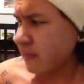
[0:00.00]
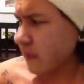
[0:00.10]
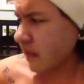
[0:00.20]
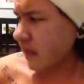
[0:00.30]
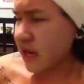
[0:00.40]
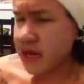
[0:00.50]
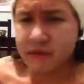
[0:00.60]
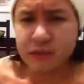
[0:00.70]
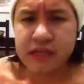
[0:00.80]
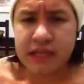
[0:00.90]
like, I kind
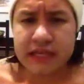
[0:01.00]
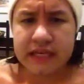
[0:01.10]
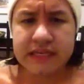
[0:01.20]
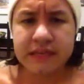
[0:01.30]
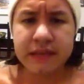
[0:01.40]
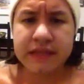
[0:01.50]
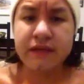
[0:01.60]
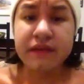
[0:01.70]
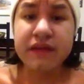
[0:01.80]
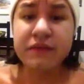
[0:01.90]
of was like easing
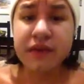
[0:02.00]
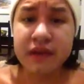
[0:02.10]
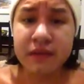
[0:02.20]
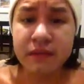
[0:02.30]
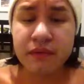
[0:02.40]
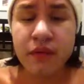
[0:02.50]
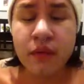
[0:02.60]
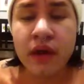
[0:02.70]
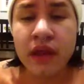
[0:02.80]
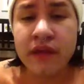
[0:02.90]
myself into it
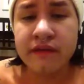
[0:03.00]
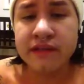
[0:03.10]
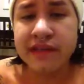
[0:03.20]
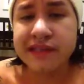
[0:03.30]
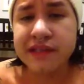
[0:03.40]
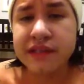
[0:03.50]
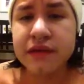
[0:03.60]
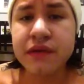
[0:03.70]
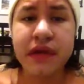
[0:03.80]
before I left Saskatoon,